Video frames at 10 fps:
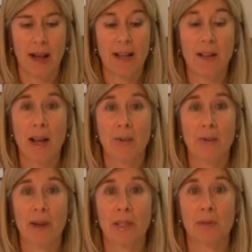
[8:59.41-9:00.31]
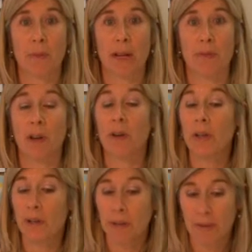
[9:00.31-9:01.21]
I get a lot of advice from that.
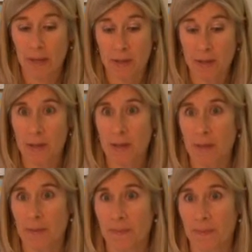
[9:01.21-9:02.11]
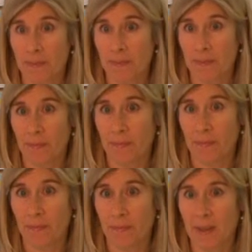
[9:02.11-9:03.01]
Very good he's advice. Full of, he's full of gas,
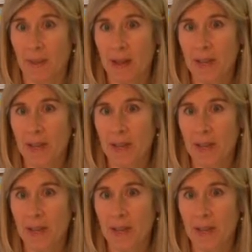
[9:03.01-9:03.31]
that guy.